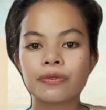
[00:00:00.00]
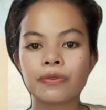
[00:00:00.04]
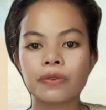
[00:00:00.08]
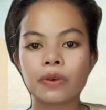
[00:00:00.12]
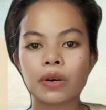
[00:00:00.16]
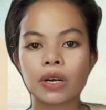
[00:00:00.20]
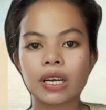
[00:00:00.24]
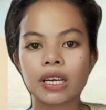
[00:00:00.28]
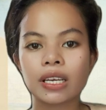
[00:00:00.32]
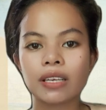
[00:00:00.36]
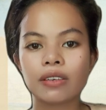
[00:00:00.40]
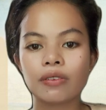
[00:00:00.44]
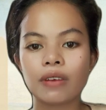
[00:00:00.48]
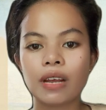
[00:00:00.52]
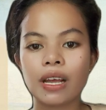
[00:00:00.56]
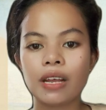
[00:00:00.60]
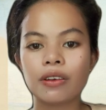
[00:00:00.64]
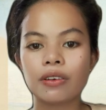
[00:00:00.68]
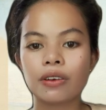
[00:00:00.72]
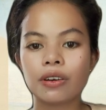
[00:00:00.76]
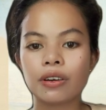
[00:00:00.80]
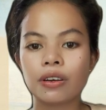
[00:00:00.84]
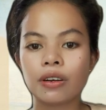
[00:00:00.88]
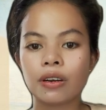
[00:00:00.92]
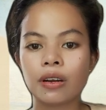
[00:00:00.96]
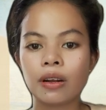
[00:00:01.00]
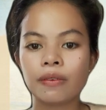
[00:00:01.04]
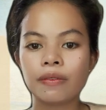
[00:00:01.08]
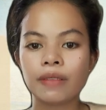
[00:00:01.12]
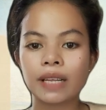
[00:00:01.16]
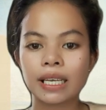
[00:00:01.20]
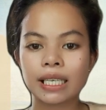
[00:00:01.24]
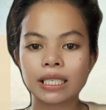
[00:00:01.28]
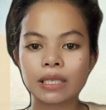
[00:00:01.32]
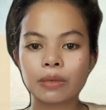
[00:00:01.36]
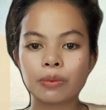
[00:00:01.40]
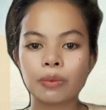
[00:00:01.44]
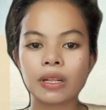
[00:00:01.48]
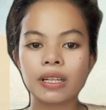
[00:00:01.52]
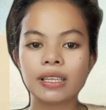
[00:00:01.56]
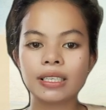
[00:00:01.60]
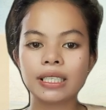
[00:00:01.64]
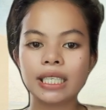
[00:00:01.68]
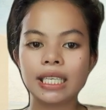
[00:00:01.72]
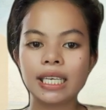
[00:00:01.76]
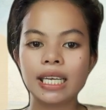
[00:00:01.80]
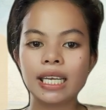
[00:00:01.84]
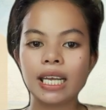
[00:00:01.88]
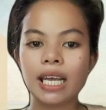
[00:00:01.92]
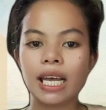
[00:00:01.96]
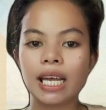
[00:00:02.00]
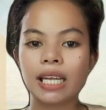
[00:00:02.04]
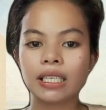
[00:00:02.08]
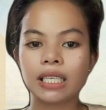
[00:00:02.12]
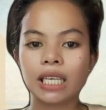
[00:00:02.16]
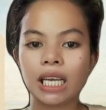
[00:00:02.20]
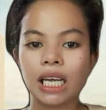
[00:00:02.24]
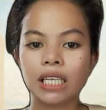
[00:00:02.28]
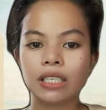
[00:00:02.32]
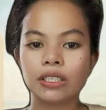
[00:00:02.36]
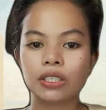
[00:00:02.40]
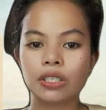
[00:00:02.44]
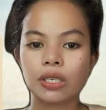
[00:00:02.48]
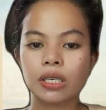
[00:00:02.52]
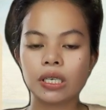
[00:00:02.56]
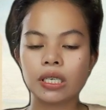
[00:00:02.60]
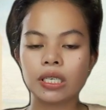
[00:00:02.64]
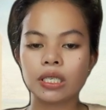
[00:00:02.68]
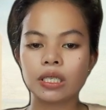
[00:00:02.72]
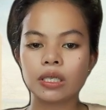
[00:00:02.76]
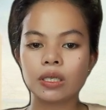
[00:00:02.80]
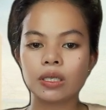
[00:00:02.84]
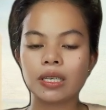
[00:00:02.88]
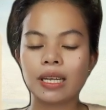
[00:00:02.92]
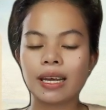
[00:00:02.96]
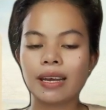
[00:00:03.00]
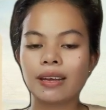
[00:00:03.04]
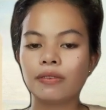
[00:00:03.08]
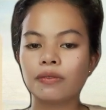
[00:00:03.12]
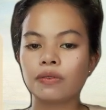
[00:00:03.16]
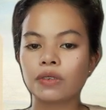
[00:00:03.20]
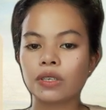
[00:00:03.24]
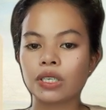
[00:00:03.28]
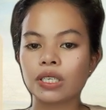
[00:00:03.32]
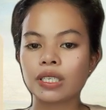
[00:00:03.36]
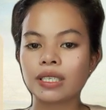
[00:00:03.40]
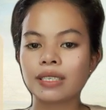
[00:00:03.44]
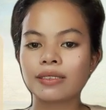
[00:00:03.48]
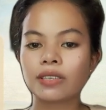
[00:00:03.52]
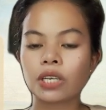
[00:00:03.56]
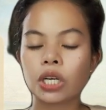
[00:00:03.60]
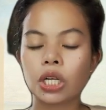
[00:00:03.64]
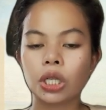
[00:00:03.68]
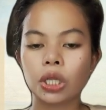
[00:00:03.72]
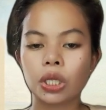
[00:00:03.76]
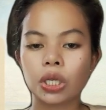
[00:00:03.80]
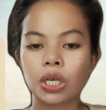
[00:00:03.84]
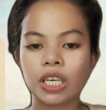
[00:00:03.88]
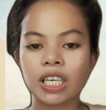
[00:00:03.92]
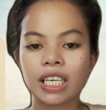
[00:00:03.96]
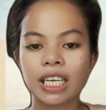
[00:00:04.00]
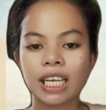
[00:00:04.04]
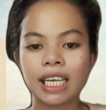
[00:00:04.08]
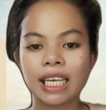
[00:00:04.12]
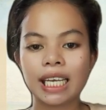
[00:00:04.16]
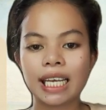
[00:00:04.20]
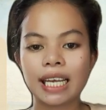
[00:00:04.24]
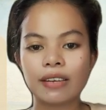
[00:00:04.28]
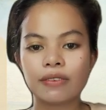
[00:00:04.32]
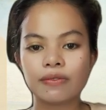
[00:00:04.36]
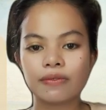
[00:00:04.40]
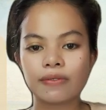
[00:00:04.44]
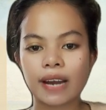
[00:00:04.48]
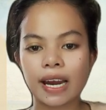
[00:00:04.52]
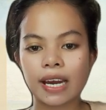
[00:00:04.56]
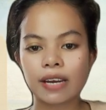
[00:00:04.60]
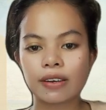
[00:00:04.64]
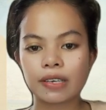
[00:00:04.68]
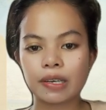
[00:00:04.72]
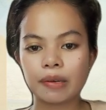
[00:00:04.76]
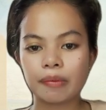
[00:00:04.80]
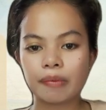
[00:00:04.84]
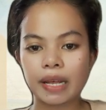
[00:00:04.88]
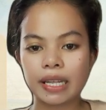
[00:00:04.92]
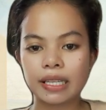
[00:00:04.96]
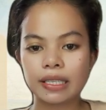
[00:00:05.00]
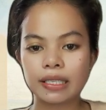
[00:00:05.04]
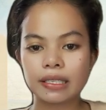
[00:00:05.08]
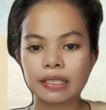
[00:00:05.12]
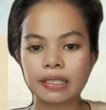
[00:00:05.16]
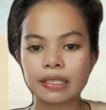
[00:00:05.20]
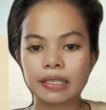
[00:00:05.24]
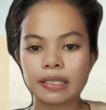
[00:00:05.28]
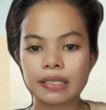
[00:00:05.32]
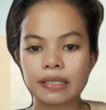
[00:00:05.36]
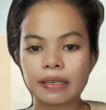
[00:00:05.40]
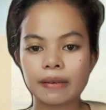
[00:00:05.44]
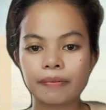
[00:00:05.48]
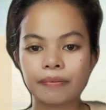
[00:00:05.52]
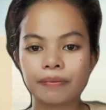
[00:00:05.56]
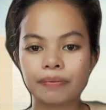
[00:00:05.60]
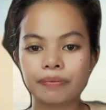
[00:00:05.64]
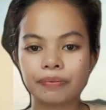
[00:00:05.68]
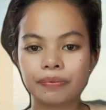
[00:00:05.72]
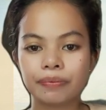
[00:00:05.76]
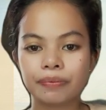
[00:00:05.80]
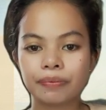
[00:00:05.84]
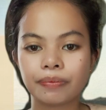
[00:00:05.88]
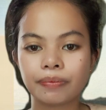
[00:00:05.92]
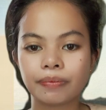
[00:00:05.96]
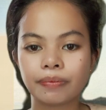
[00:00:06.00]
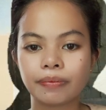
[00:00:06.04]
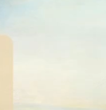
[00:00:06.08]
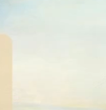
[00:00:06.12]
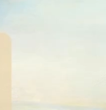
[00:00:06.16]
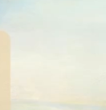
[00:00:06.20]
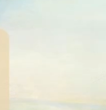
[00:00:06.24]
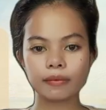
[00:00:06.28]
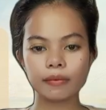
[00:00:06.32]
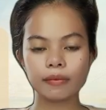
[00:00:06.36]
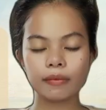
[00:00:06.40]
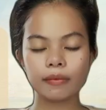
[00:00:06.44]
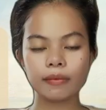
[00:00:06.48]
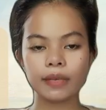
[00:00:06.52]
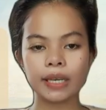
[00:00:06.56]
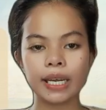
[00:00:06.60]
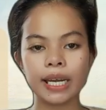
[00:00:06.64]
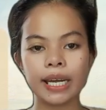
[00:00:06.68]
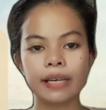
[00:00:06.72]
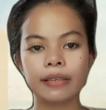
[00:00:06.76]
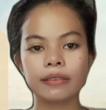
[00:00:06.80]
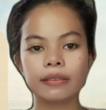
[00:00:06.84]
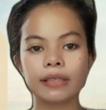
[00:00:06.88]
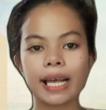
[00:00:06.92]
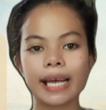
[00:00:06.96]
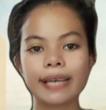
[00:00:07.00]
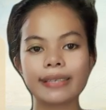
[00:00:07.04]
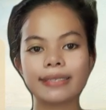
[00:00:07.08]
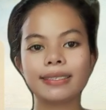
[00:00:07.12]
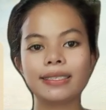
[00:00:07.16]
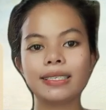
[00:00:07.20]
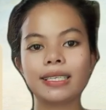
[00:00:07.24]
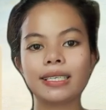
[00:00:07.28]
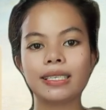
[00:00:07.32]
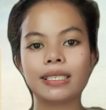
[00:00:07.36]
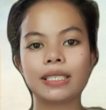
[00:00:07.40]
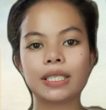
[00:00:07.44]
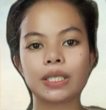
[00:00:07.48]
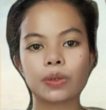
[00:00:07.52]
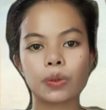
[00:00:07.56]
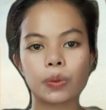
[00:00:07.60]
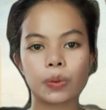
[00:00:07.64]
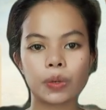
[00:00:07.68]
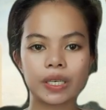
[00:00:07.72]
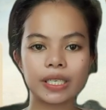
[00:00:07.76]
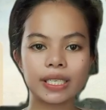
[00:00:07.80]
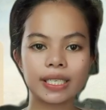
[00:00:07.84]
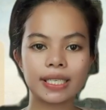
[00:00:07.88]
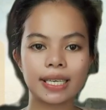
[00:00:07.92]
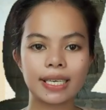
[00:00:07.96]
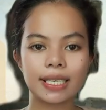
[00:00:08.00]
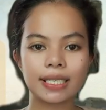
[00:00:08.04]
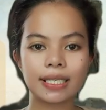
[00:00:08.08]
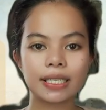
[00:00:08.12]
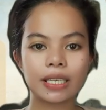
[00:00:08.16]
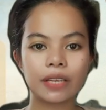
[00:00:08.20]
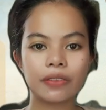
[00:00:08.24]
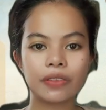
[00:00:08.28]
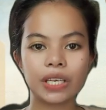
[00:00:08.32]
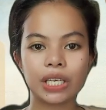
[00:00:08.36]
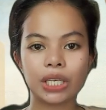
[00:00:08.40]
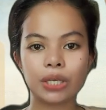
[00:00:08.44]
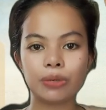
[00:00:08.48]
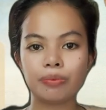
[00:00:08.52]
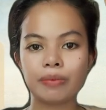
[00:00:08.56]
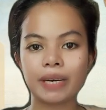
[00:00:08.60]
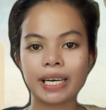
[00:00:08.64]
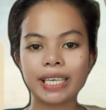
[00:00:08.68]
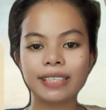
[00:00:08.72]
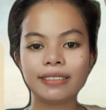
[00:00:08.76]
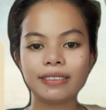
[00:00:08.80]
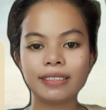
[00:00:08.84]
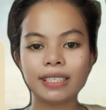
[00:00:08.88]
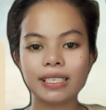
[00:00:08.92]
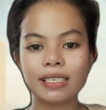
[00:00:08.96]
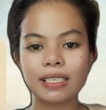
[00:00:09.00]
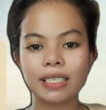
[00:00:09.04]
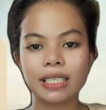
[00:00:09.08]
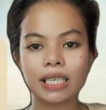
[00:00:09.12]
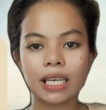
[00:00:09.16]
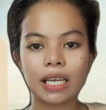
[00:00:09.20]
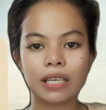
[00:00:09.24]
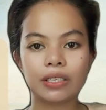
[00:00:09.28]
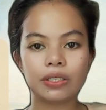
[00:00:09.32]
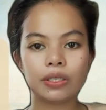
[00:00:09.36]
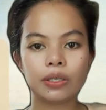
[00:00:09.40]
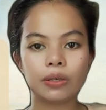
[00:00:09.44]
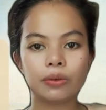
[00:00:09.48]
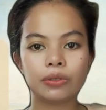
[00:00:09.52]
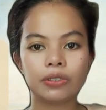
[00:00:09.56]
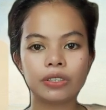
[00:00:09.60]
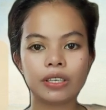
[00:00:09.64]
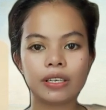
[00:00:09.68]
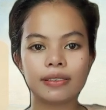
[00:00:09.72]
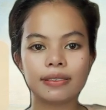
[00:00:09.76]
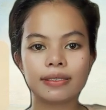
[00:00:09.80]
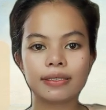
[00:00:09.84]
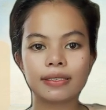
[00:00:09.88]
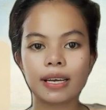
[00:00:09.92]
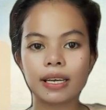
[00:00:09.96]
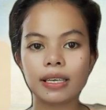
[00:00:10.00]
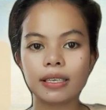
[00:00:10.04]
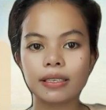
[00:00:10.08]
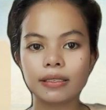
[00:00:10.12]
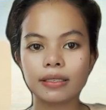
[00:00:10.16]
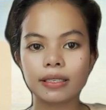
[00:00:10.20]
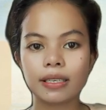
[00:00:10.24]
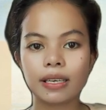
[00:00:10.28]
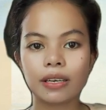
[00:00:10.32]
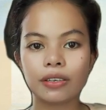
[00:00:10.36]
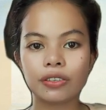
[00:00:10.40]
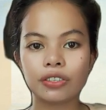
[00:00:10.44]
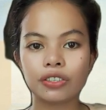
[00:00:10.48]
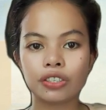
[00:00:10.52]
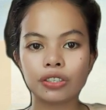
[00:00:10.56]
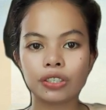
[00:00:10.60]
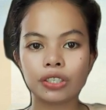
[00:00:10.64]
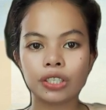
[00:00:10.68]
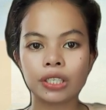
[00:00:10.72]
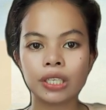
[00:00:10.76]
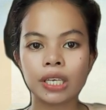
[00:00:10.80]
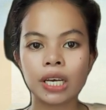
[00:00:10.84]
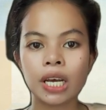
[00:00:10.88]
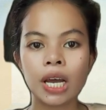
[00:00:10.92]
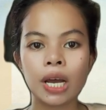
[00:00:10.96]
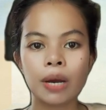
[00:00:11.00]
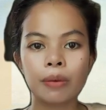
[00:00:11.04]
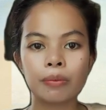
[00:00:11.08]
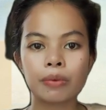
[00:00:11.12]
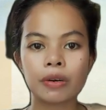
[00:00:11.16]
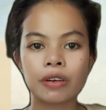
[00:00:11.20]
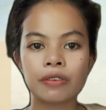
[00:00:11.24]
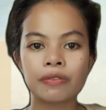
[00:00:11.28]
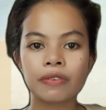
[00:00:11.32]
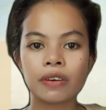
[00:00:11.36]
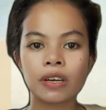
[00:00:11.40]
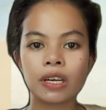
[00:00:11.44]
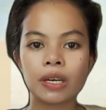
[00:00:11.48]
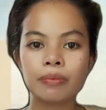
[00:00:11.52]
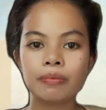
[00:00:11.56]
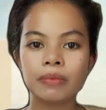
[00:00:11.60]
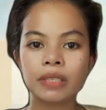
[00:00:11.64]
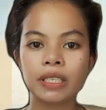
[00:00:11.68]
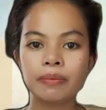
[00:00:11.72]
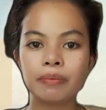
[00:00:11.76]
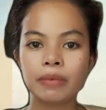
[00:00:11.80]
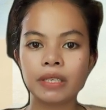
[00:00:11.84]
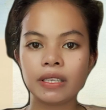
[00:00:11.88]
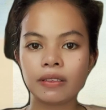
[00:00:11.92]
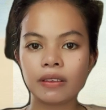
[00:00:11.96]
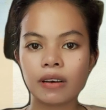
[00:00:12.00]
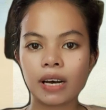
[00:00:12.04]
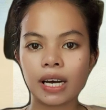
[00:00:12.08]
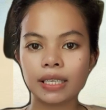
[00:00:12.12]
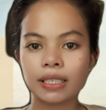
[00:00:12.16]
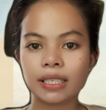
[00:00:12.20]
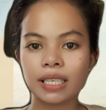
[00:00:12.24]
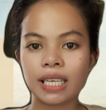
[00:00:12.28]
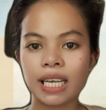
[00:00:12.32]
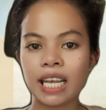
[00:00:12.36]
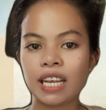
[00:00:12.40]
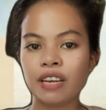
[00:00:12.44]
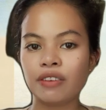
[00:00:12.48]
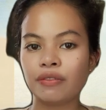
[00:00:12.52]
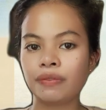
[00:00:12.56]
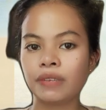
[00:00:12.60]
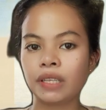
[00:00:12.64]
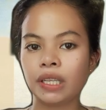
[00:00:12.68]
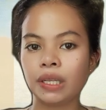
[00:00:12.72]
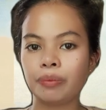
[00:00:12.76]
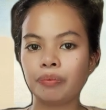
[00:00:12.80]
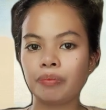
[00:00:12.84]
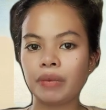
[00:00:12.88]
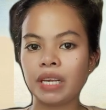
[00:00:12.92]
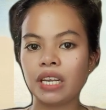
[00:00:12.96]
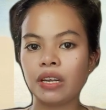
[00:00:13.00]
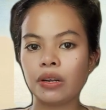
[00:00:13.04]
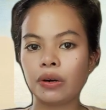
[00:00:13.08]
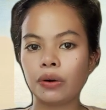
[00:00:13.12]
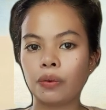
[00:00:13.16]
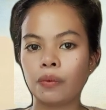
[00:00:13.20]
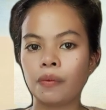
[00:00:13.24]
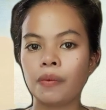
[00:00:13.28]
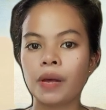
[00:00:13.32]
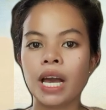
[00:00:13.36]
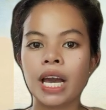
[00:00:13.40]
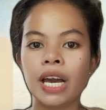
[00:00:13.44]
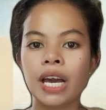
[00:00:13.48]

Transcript: for greater flexibility and caters to diverse learning environments. Last is courses in the humanities and social sciences should preferably be taught in Filipino.